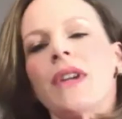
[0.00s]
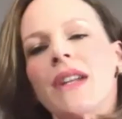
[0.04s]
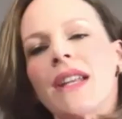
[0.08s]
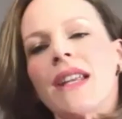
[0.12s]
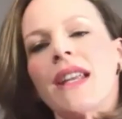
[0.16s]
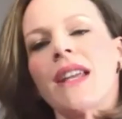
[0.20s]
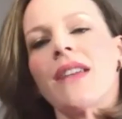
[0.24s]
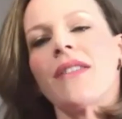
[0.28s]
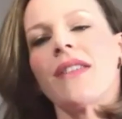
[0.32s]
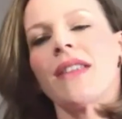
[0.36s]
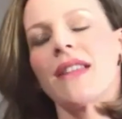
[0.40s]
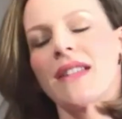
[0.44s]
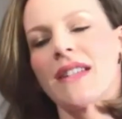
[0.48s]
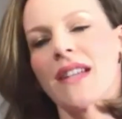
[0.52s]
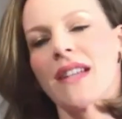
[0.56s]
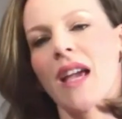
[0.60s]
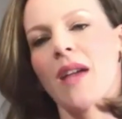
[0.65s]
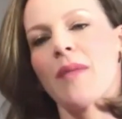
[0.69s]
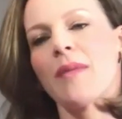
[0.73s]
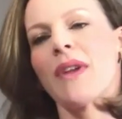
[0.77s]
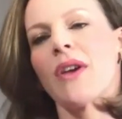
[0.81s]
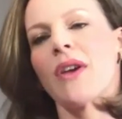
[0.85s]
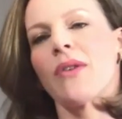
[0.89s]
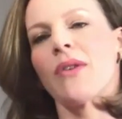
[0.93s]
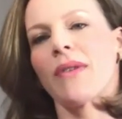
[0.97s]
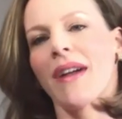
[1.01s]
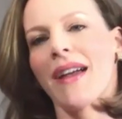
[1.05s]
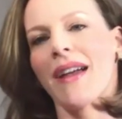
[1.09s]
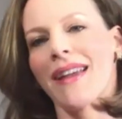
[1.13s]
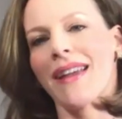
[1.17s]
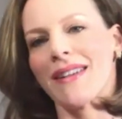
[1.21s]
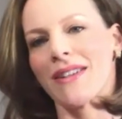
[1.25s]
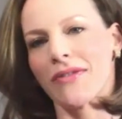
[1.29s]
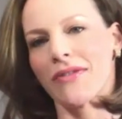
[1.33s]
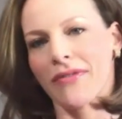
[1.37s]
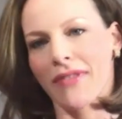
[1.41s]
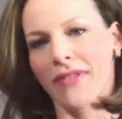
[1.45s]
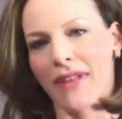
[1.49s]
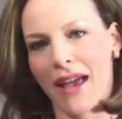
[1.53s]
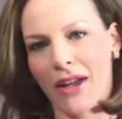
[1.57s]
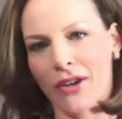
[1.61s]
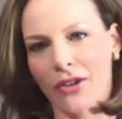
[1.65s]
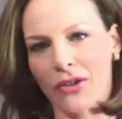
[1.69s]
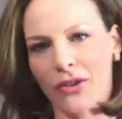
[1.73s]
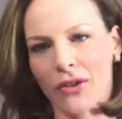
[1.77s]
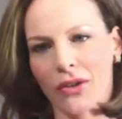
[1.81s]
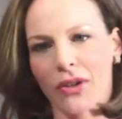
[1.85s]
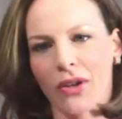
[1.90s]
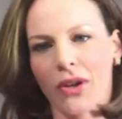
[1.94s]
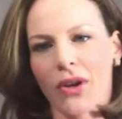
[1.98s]
to give you the time now, Ryan, to flatter
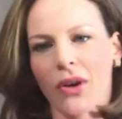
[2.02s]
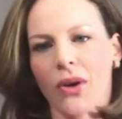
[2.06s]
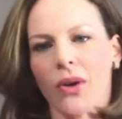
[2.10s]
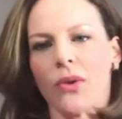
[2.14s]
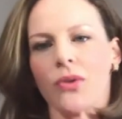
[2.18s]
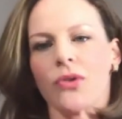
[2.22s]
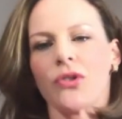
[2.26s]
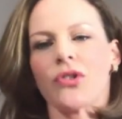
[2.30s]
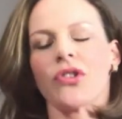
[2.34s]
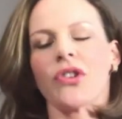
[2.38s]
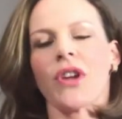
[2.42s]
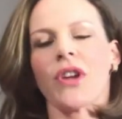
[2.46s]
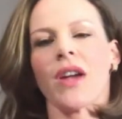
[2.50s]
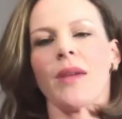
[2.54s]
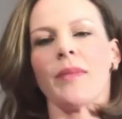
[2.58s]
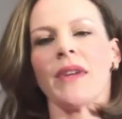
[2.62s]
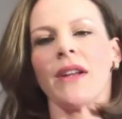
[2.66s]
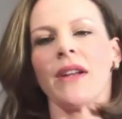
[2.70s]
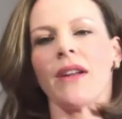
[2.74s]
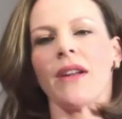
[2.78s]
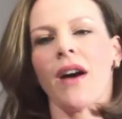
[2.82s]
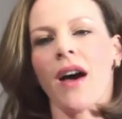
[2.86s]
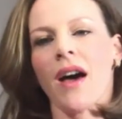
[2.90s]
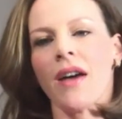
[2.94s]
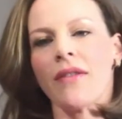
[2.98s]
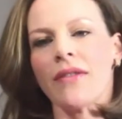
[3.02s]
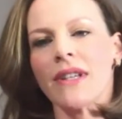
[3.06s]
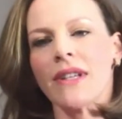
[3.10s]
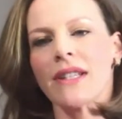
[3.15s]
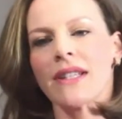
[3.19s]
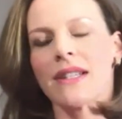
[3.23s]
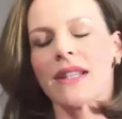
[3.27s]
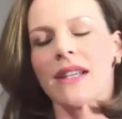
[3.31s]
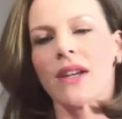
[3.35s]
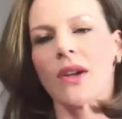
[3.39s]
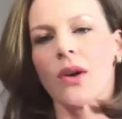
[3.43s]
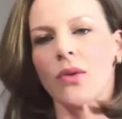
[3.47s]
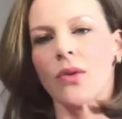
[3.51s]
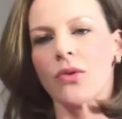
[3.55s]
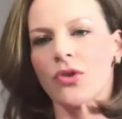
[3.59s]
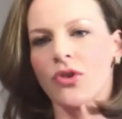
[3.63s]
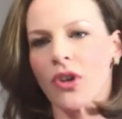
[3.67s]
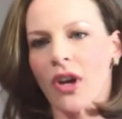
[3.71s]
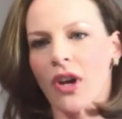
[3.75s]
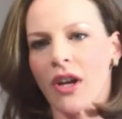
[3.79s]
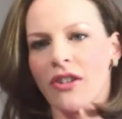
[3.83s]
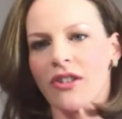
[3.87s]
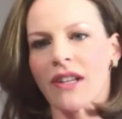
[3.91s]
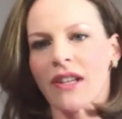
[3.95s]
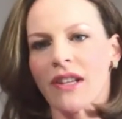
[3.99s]
your coach. I mean, obviously, Coach
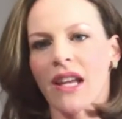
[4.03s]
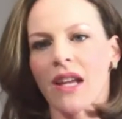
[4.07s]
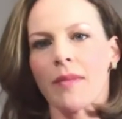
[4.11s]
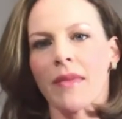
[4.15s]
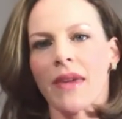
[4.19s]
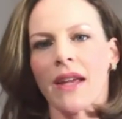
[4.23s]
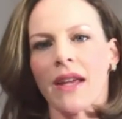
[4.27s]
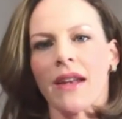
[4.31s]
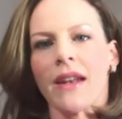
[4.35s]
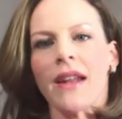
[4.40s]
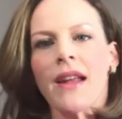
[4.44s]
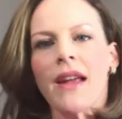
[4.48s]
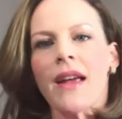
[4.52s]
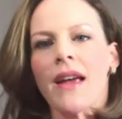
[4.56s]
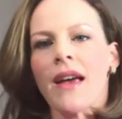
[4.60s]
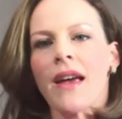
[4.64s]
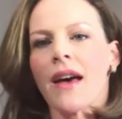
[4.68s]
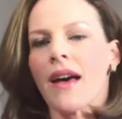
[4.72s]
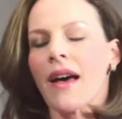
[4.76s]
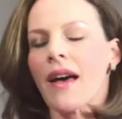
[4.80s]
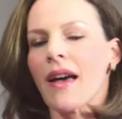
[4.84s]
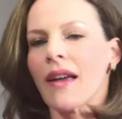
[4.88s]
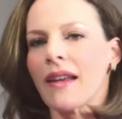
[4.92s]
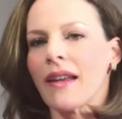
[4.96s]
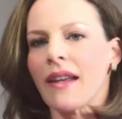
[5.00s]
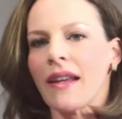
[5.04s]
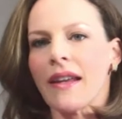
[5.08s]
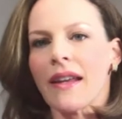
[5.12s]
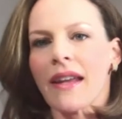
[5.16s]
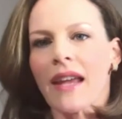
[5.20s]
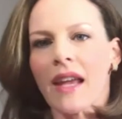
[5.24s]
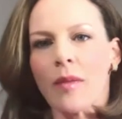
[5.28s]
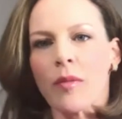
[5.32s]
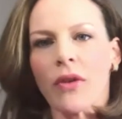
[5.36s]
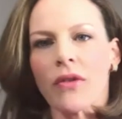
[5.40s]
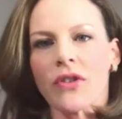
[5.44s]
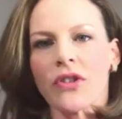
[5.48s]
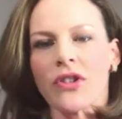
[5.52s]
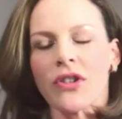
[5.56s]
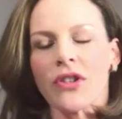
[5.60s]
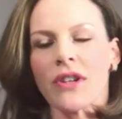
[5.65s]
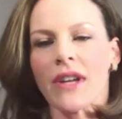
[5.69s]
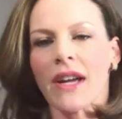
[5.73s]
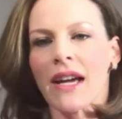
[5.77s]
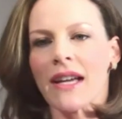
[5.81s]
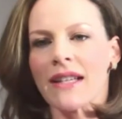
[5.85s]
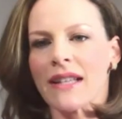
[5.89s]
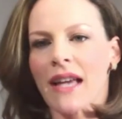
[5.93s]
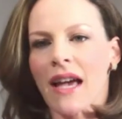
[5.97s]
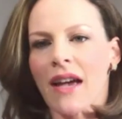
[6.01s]
Trotz came in. He came over to you
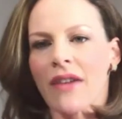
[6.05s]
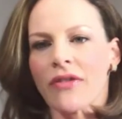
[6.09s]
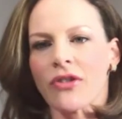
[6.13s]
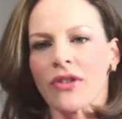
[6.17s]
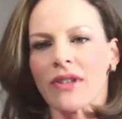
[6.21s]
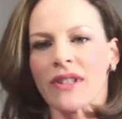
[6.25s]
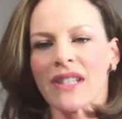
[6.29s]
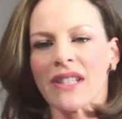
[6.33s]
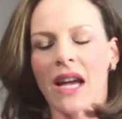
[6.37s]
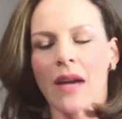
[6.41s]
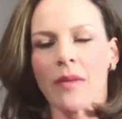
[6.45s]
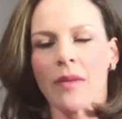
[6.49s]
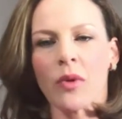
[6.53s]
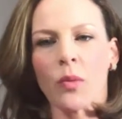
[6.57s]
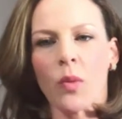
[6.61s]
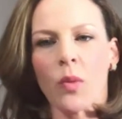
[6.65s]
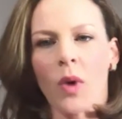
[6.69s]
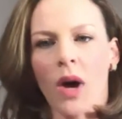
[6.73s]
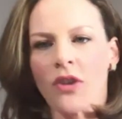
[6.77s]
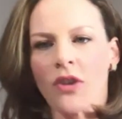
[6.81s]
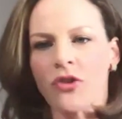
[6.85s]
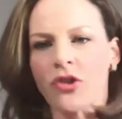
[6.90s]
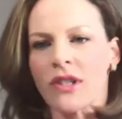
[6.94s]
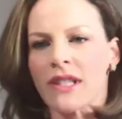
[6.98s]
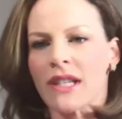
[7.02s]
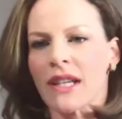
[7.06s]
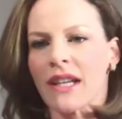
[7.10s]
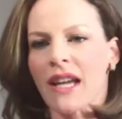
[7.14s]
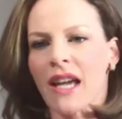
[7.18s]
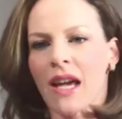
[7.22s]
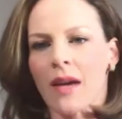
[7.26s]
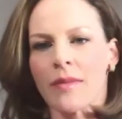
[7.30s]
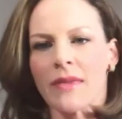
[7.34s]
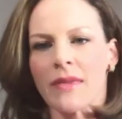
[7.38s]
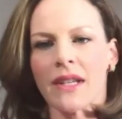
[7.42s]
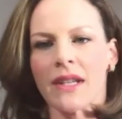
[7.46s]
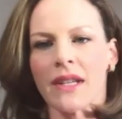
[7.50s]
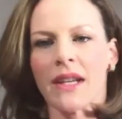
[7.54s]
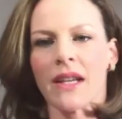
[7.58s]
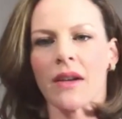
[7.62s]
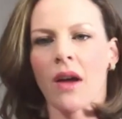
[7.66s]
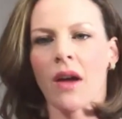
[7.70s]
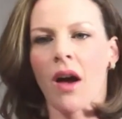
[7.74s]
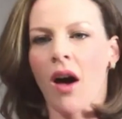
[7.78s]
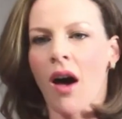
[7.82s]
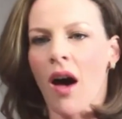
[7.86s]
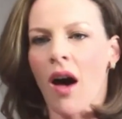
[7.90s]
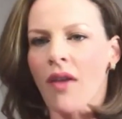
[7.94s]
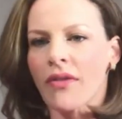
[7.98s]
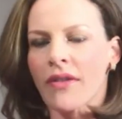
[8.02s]
guys after his time in Washington, comes in
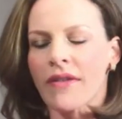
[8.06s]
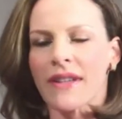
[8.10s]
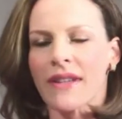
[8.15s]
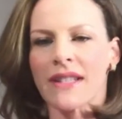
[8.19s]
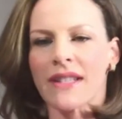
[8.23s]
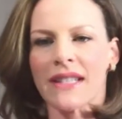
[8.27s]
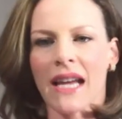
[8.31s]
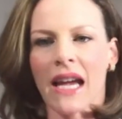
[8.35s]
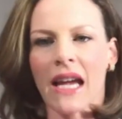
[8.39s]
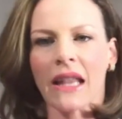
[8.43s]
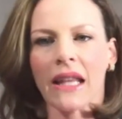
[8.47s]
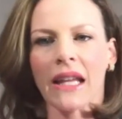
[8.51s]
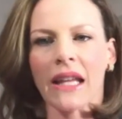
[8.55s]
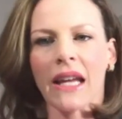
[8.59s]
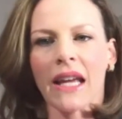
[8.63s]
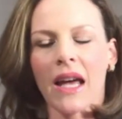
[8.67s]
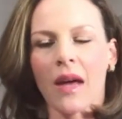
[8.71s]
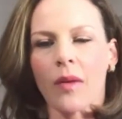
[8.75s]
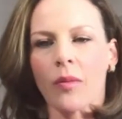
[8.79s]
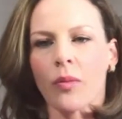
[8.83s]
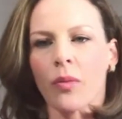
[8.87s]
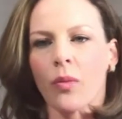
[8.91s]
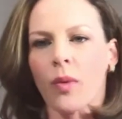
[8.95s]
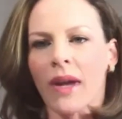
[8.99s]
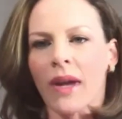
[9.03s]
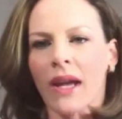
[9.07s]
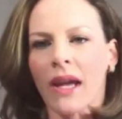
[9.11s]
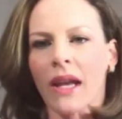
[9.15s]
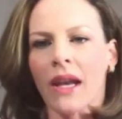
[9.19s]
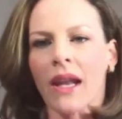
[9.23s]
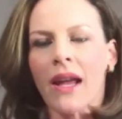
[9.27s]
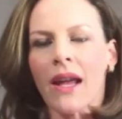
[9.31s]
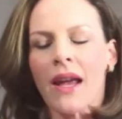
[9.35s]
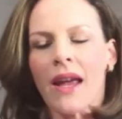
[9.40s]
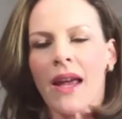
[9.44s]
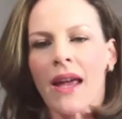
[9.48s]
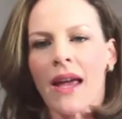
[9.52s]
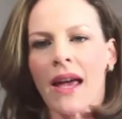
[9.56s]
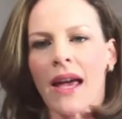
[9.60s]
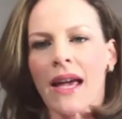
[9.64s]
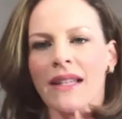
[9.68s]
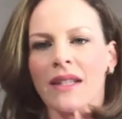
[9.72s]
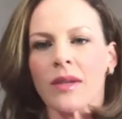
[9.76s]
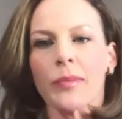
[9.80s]
off of a Stanley Cup win. As a